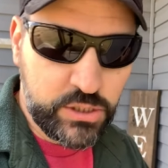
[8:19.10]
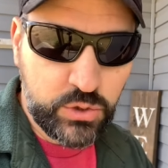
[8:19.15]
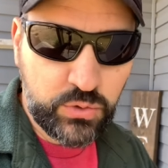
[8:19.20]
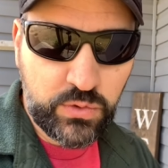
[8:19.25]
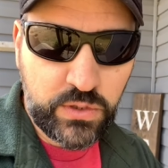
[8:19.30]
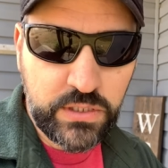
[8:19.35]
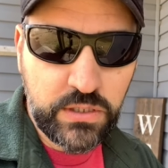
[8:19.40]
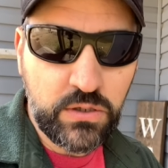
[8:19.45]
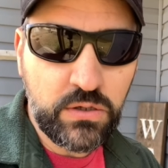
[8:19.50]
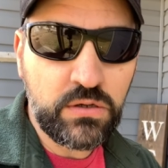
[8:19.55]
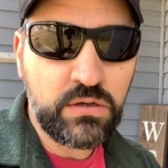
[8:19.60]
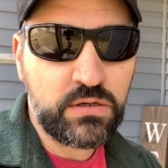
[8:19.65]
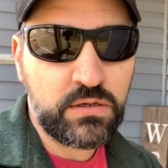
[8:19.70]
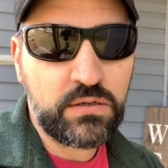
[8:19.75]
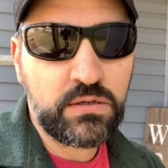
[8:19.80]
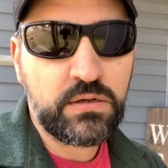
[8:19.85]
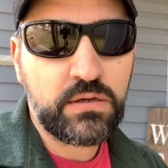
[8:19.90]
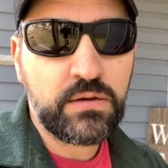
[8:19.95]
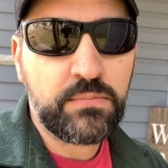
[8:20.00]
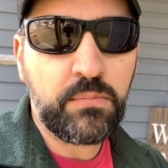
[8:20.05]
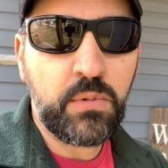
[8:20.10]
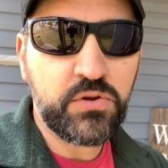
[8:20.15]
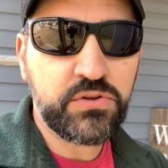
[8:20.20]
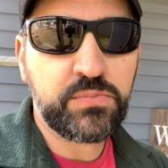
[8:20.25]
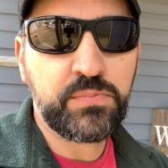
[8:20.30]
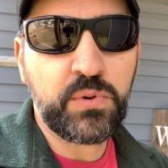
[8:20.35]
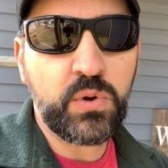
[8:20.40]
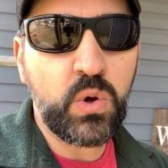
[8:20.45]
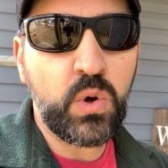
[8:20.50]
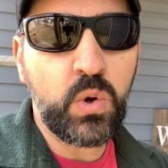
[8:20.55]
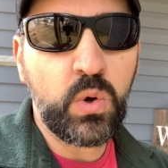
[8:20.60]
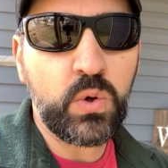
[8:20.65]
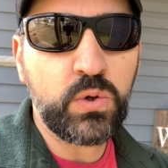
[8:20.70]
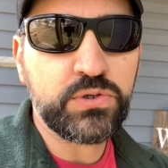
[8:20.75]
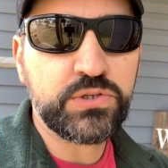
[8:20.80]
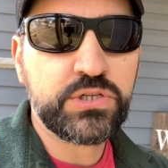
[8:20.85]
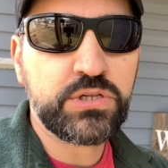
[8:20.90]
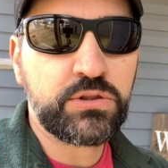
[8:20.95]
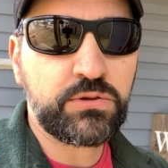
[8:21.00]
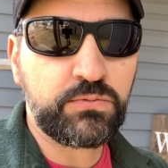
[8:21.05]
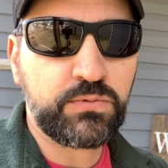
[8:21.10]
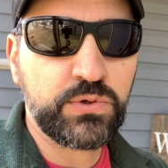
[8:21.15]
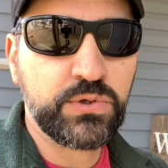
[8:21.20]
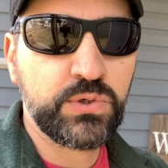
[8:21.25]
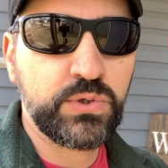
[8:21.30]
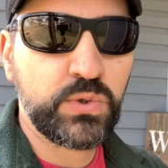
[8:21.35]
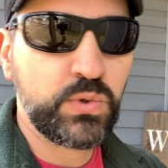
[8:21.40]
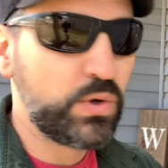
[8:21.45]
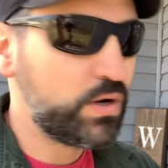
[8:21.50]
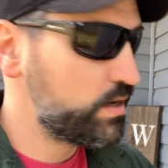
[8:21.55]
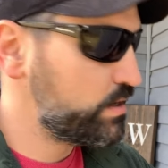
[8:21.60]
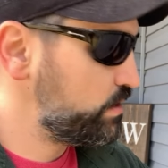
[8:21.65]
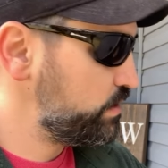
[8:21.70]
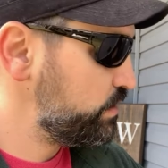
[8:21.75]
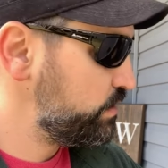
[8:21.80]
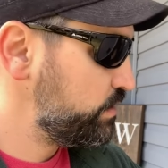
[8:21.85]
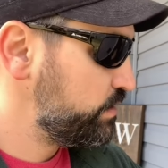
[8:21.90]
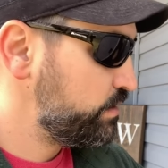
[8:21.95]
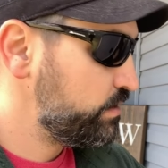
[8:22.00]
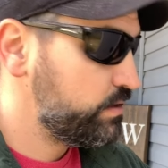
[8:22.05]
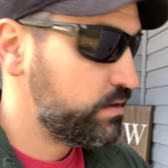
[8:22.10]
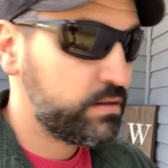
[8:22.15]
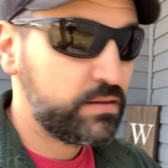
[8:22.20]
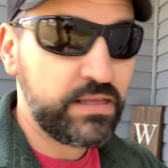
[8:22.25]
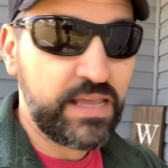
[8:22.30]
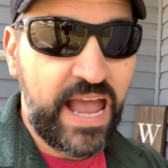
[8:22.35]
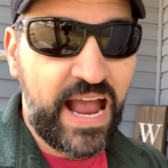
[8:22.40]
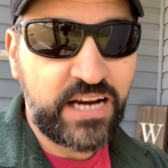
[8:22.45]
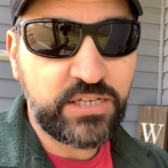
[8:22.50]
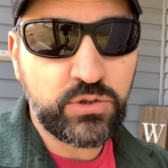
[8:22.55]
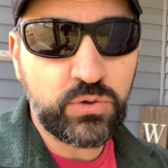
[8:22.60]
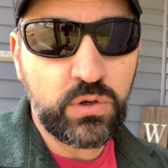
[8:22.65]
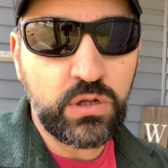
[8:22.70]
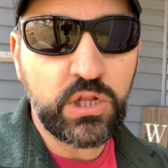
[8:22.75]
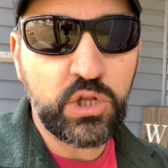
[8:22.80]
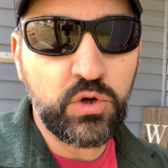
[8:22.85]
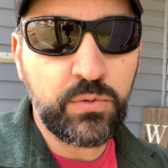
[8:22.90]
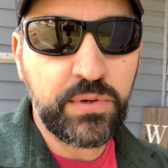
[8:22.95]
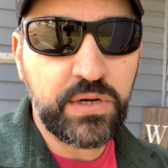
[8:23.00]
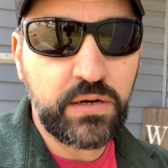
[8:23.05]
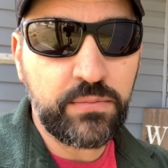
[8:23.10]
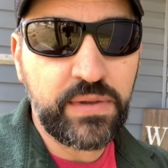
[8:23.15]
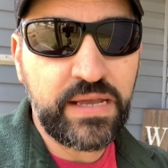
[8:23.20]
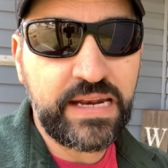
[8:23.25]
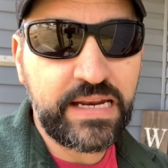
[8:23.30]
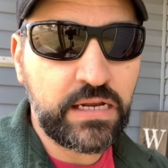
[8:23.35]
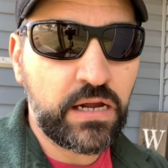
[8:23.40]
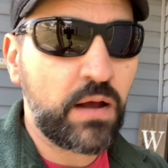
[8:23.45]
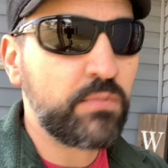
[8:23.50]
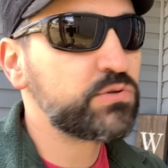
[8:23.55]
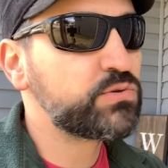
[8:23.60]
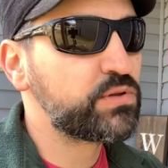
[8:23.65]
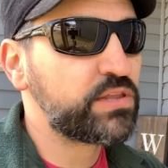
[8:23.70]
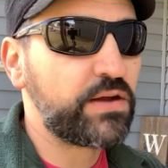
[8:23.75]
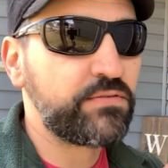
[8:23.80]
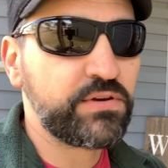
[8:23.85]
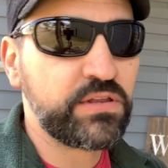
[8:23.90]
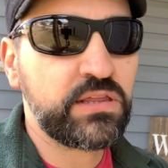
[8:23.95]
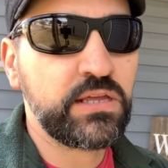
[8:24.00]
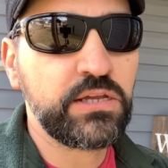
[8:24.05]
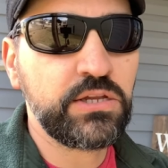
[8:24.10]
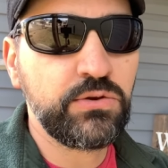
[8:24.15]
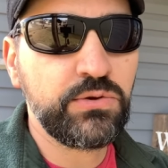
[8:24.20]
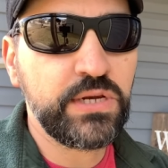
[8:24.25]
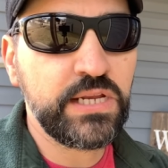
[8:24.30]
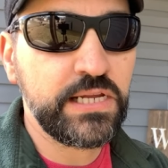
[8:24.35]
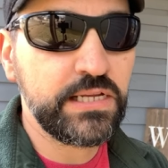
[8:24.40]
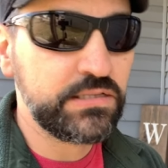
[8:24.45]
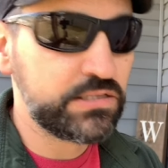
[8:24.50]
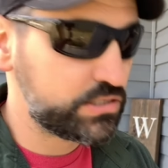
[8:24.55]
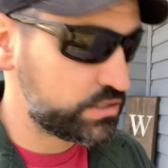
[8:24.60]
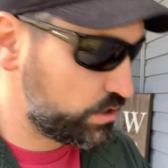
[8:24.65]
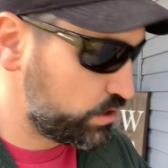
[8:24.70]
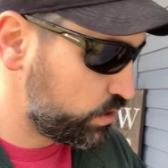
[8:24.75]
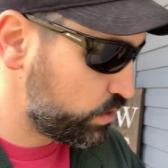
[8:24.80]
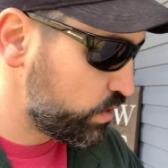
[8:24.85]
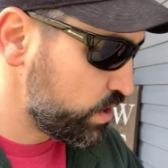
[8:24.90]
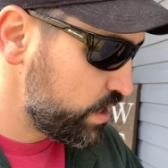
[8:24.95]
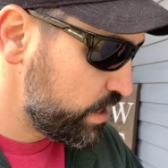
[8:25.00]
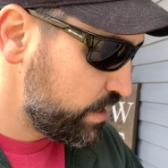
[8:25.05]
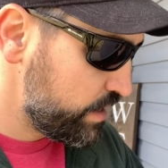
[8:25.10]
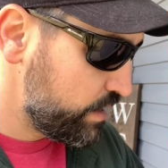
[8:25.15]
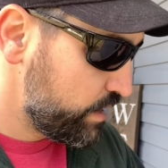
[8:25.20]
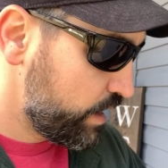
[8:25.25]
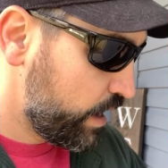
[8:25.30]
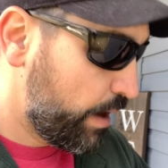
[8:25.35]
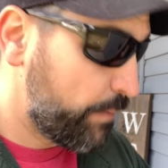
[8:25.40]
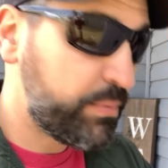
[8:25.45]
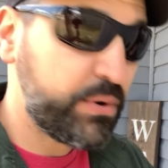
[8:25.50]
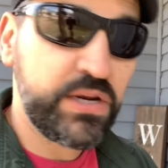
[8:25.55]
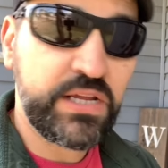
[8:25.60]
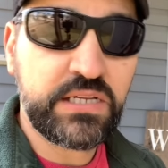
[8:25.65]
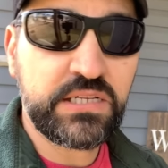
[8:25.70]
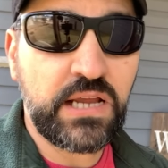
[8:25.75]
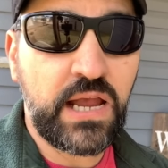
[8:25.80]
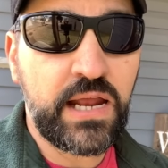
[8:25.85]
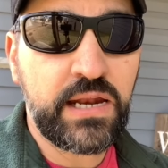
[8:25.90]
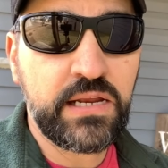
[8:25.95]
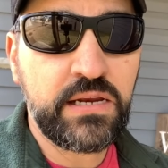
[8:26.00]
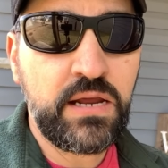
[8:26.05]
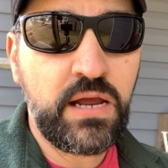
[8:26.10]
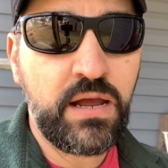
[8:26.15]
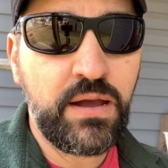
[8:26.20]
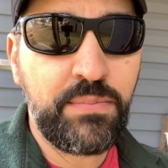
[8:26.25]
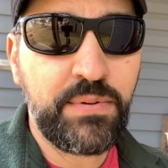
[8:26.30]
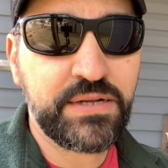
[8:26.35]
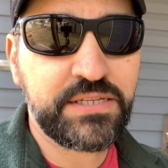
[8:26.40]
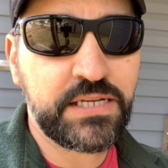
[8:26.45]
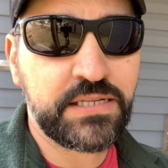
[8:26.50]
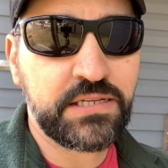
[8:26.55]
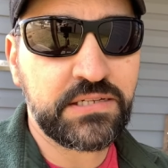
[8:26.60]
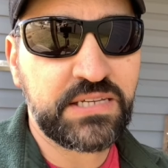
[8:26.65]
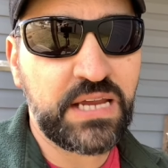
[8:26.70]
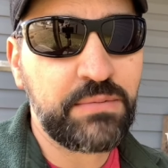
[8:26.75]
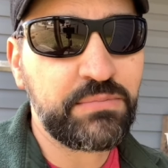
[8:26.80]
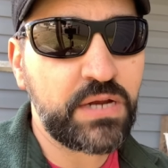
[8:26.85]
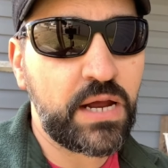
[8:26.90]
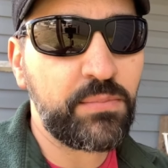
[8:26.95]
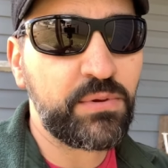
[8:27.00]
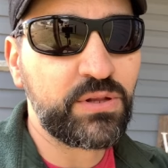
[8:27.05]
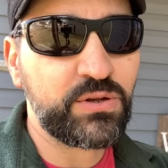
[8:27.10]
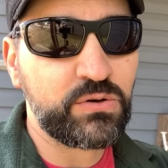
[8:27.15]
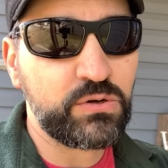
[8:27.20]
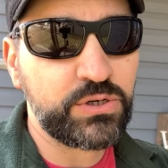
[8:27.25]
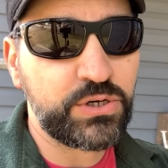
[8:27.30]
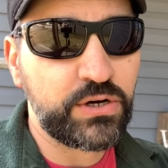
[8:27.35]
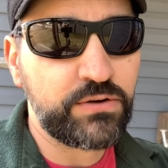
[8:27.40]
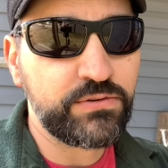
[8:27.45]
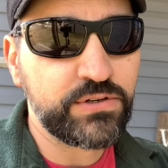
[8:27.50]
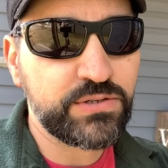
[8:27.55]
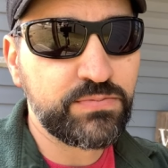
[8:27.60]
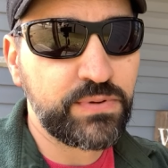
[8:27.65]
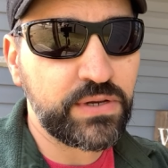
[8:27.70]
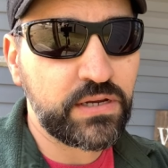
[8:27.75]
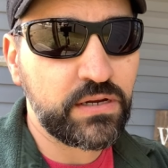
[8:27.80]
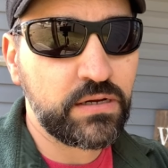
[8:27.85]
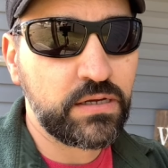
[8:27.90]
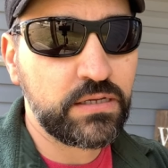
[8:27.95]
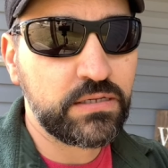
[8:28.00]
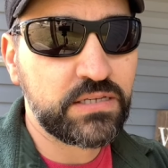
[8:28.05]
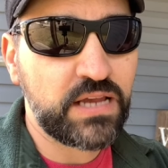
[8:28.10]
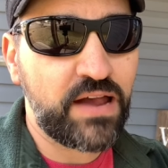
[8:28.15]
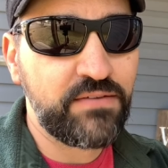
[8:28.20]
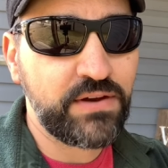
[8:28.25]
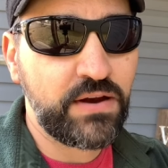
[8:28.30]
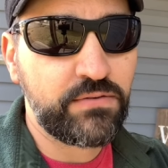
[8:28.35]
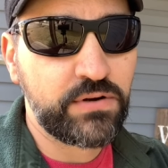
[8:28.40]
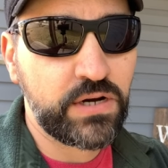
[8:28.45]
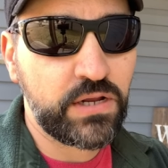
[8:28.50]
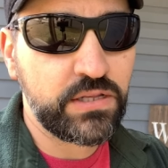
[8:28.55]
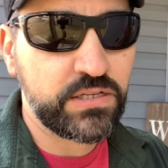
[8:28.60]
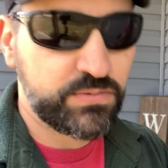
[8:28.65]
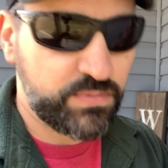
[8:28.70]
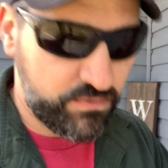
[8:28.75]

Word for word: drill multiple holes through the actual aluminum, and it comes with everything you need. So I'm pretty excited, but at the same time a little nervous because I've never done this